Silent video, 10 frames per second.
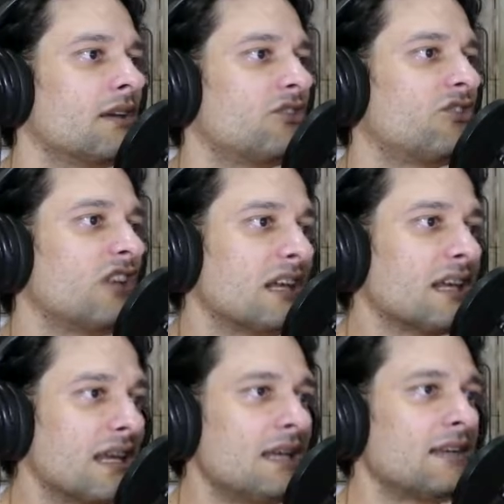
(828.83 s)
she
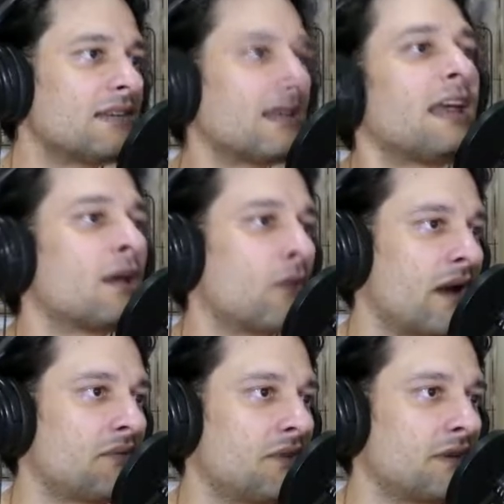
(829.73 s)
is a
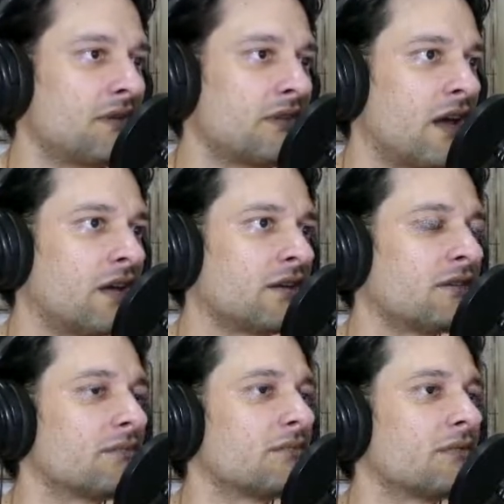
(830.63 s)
graphic
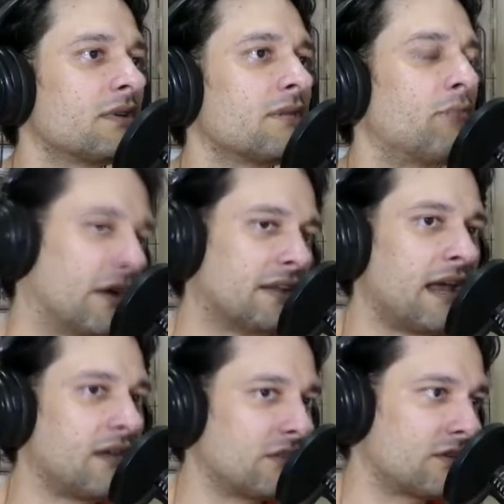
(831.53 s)
designer,
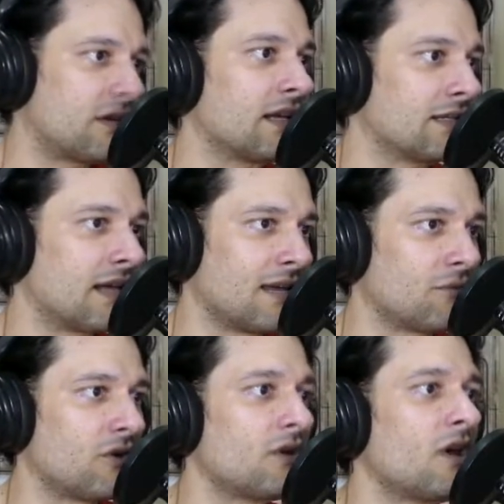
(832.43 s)
podcaster, and
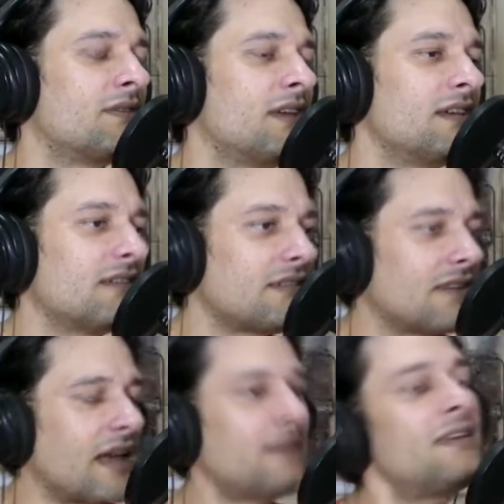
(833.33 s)
gamer.
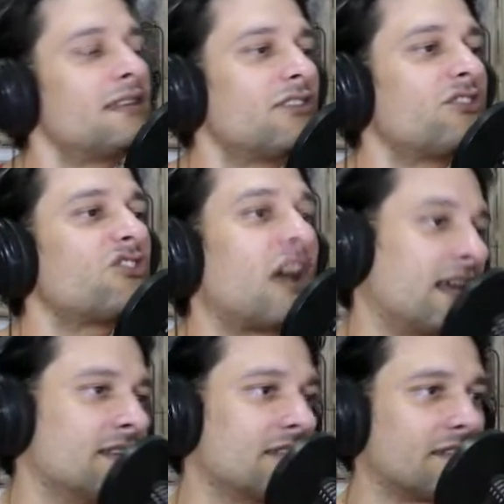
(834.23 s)
I think this
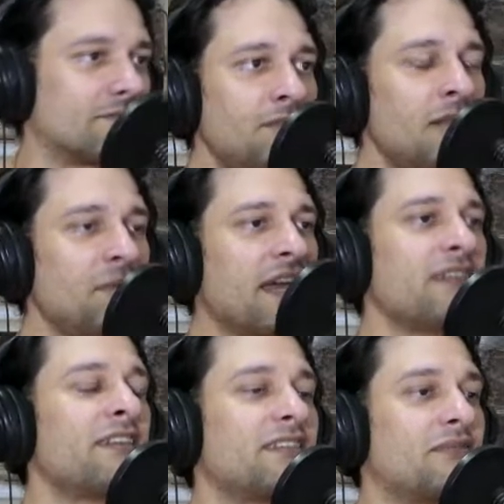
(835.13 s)
shines
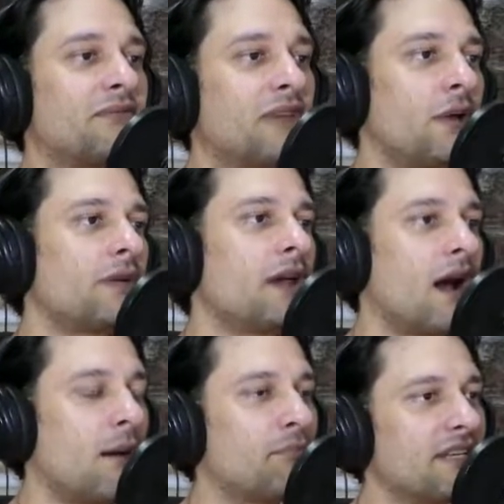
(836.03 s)
because it's a very
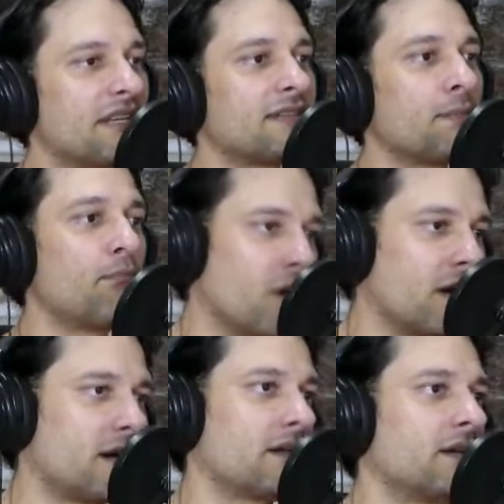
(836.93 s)
competent
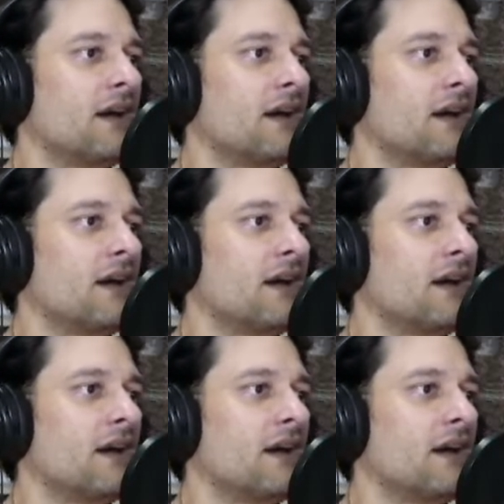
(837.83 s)
book.